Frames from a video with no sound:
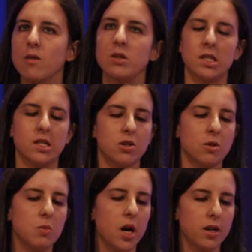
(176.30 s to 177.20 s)
I recently
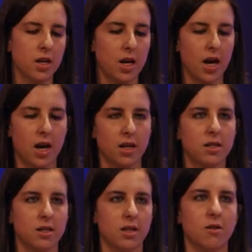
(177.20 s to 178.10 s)
started blogging at
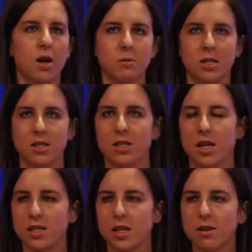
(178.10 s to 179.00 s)

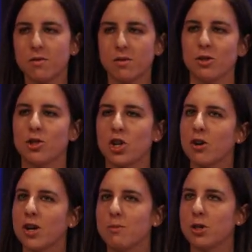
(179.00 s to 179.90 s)
sararobinson.dev. You should
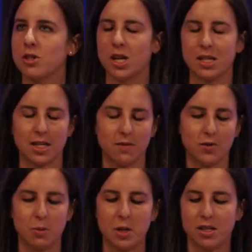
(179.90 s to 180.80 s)
all grab your .dev
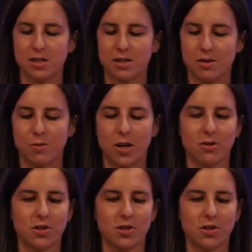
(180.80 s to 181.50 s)
domains while they're